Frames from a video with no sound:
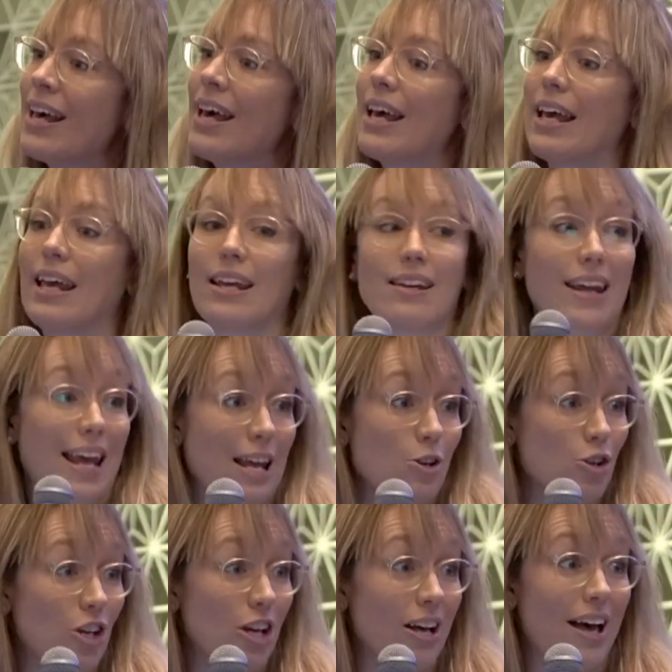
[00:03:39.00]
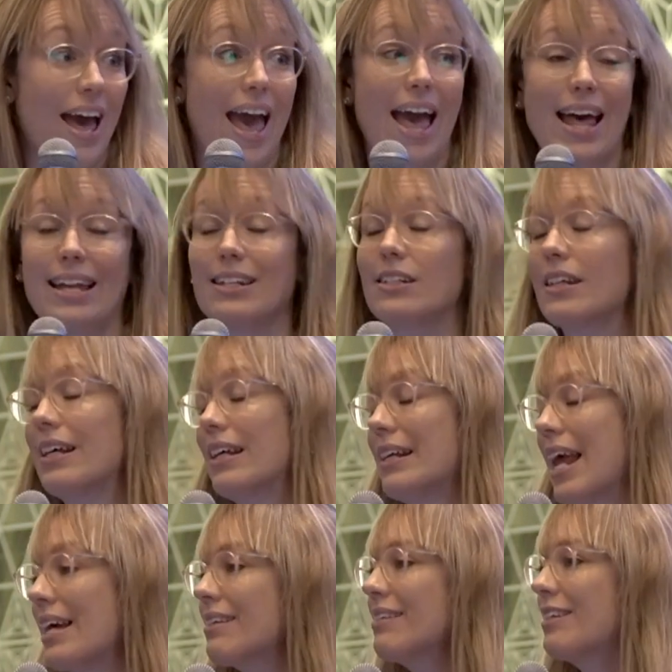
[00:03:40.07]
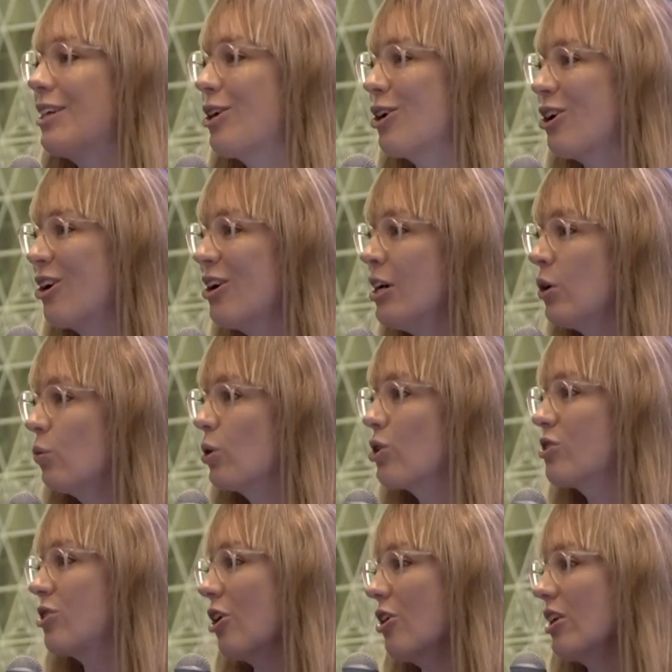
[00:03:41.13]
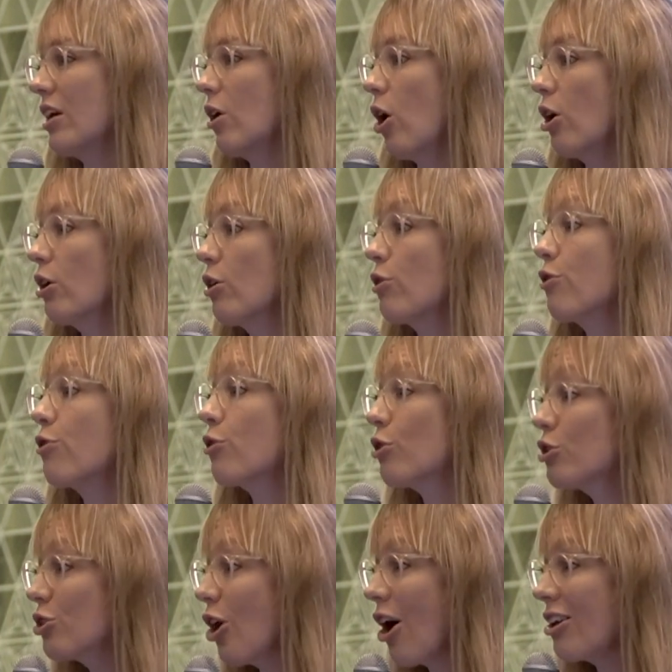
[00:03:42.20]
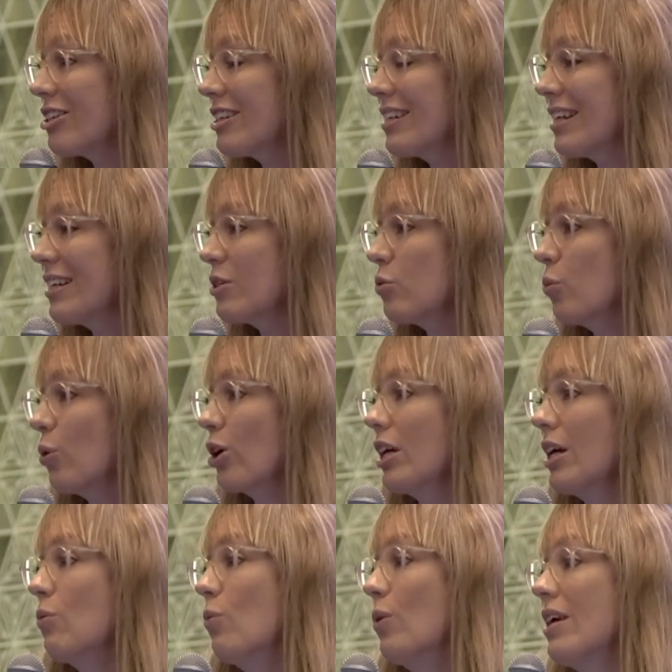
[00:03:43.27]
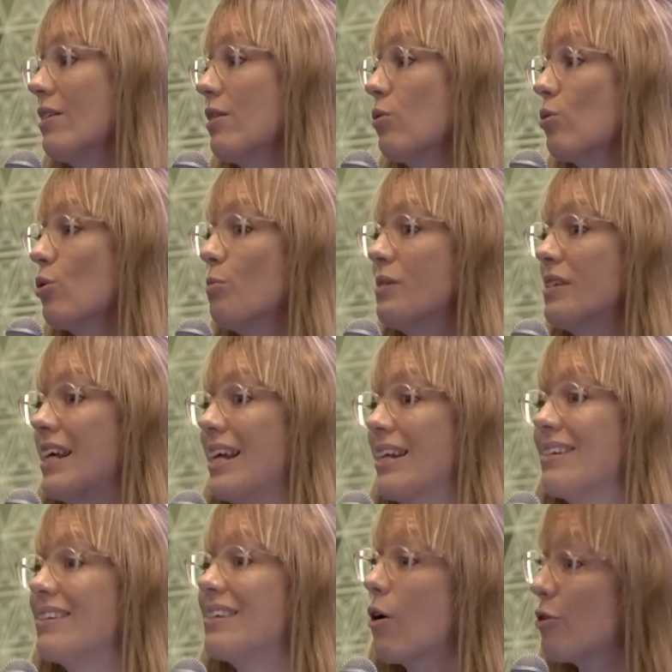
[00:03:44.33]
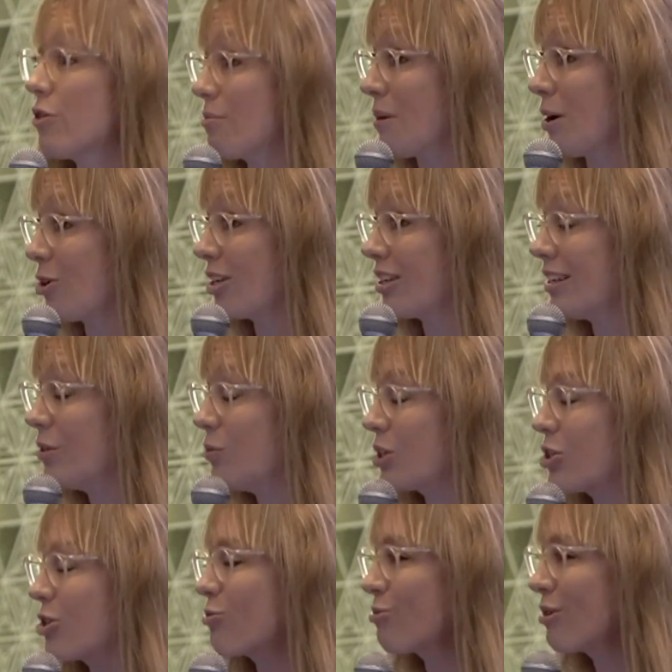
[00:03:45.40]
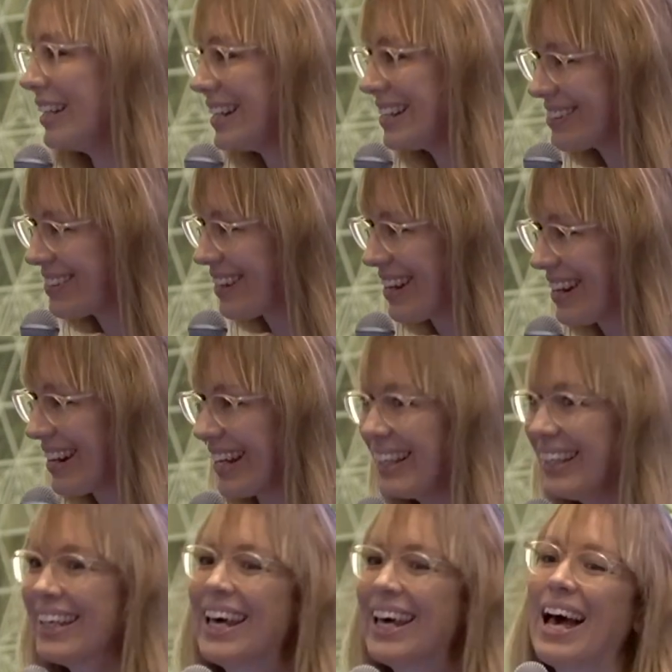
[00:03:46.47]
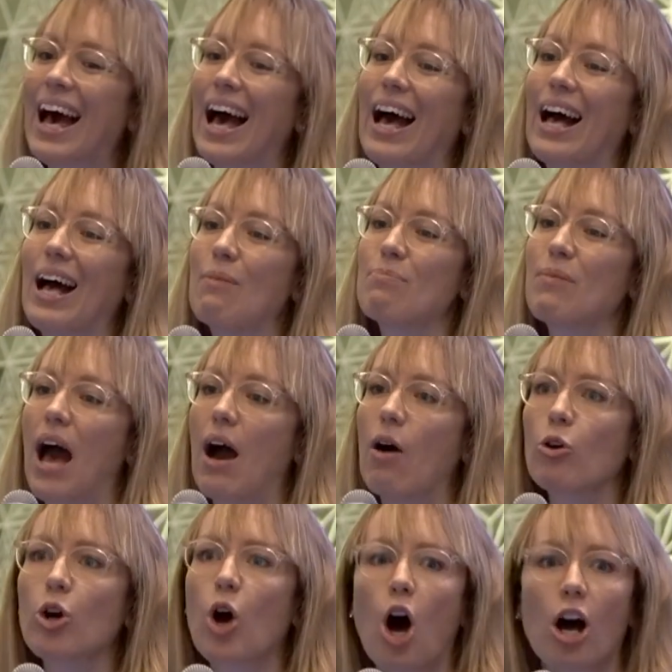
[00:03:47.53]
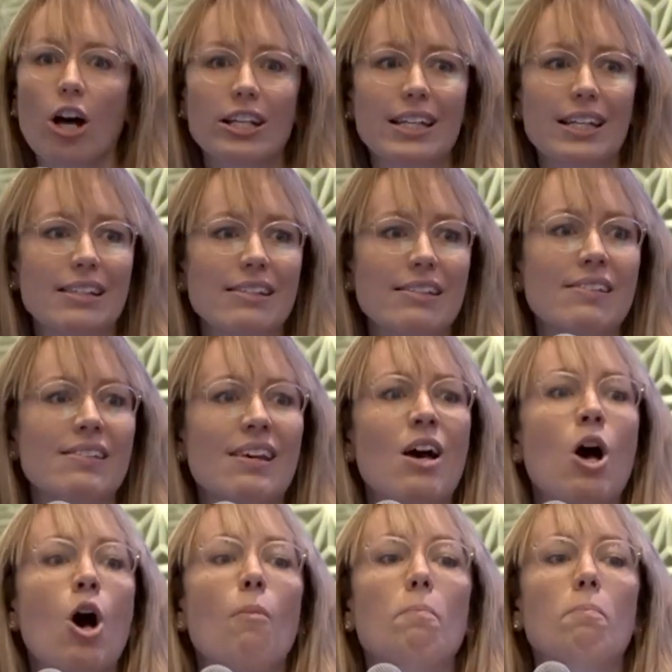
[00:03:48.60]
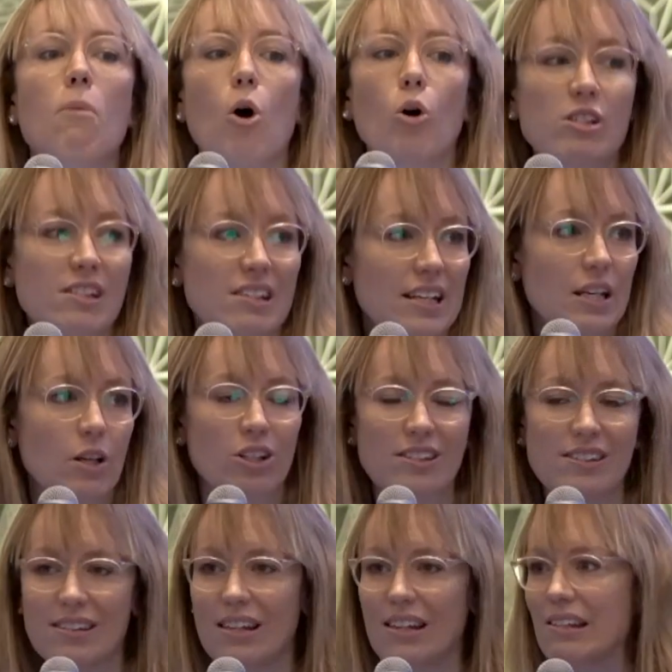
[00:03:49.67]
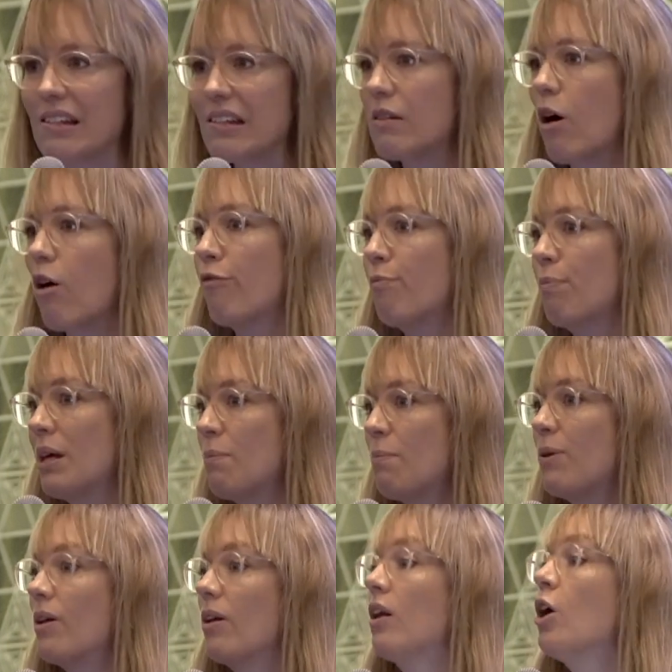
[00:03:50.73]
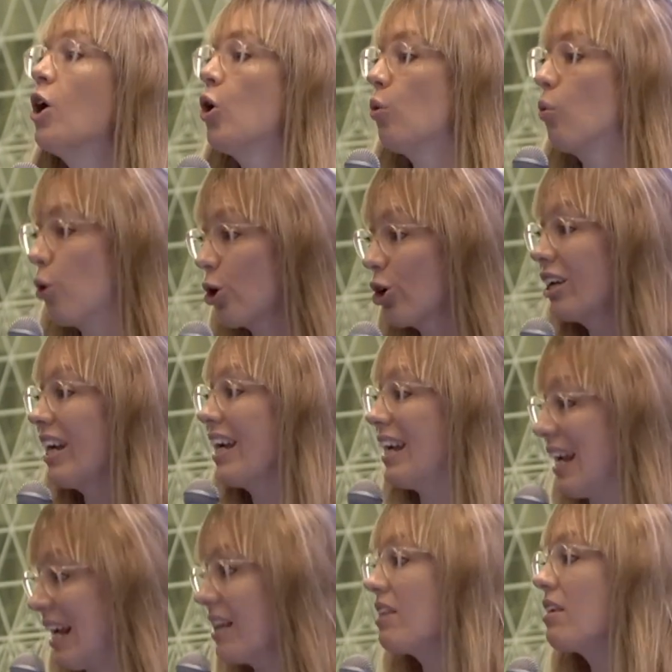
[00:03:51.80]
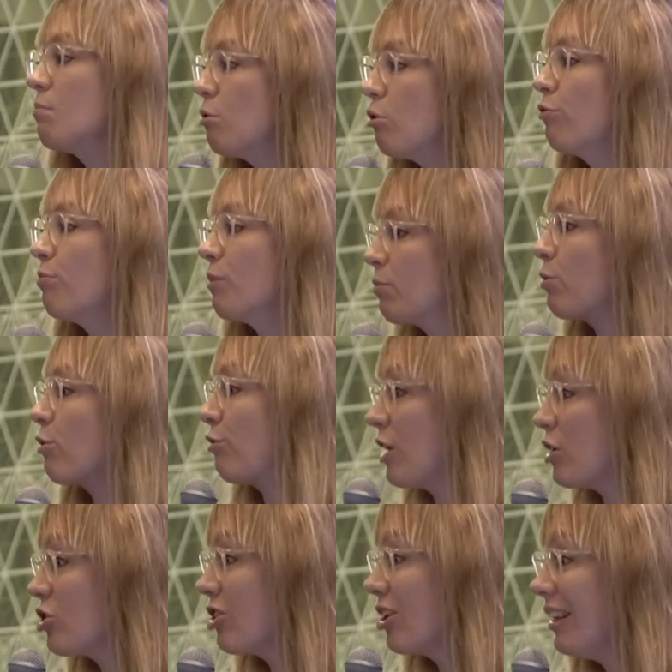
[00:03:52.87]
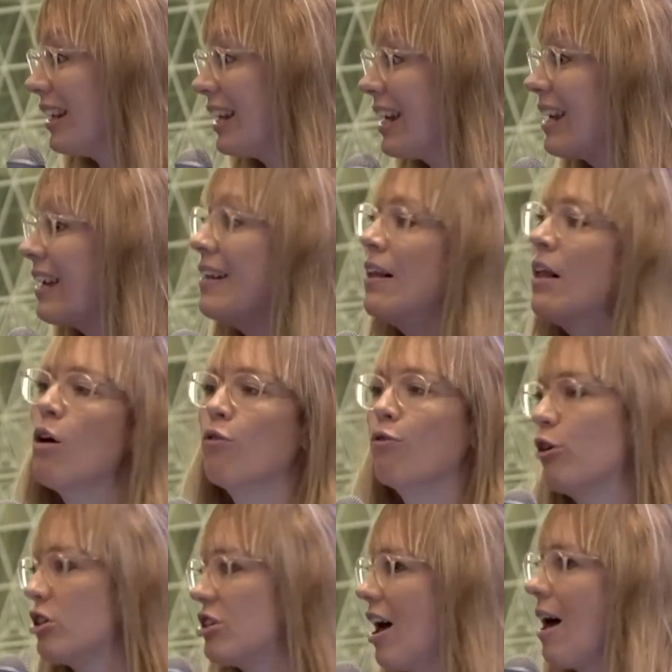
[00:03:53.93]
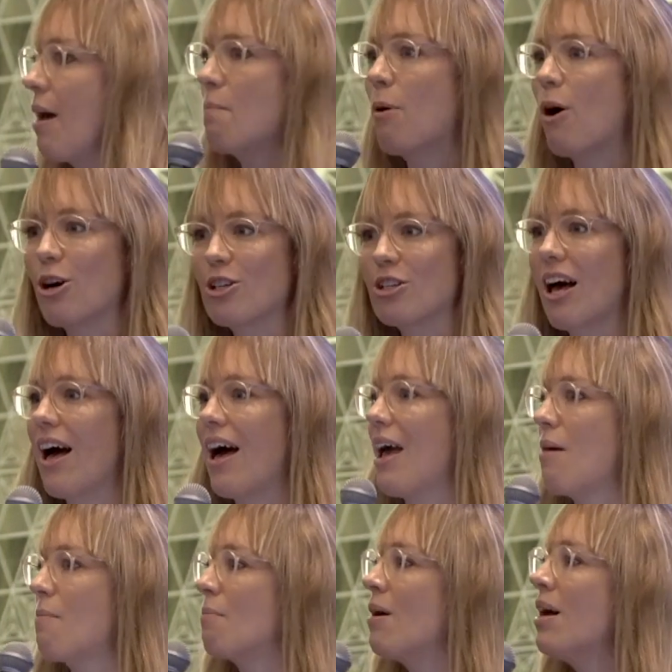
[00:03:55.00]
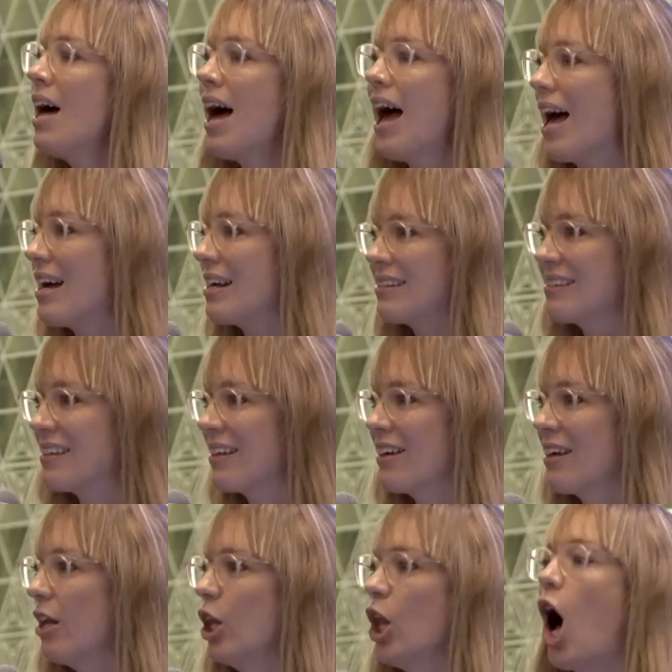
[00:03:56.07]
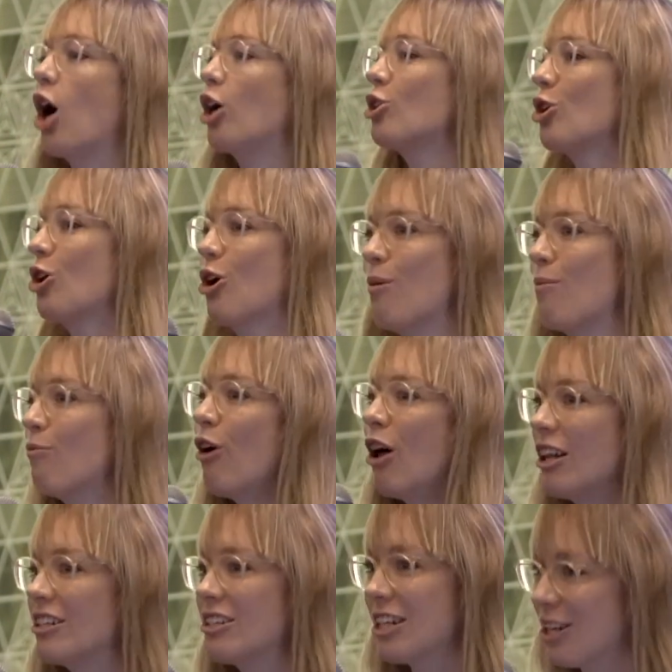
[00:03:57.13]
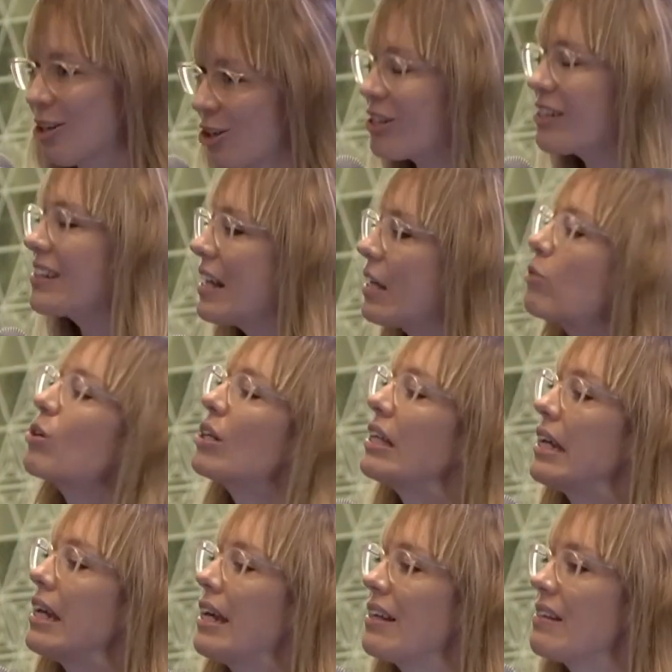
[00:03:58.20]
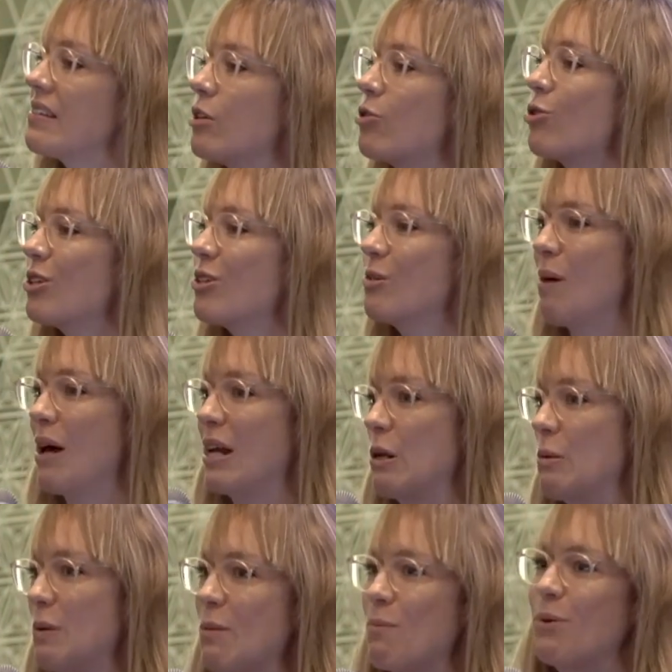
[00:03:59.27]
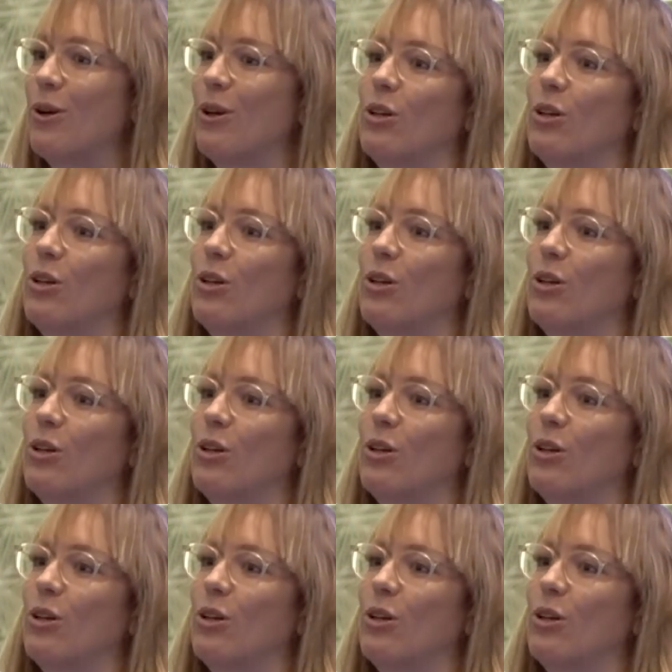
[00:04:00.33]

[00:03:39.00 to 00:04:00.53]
in Asia, and next year we're starting on a 3rd continent, working with groups in South America, which is really exciting. Our audience mostly consists of people working in the movement professionally, full-time, part-time, as long-term volunteers, like really serious-minded people